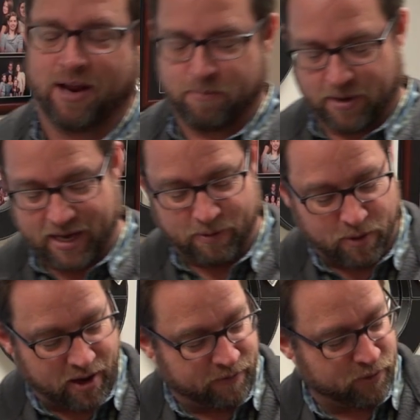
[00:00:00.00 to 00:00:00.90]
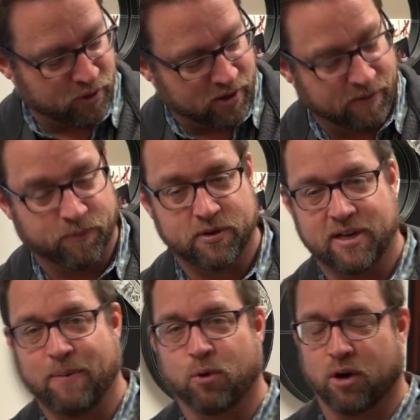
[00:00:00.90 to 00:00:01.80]
I'm getting ready for um,
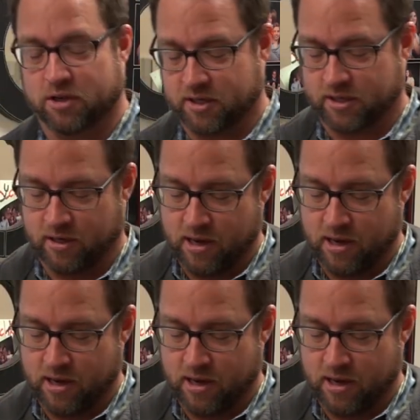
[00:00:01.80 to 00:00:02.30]
Steamworks,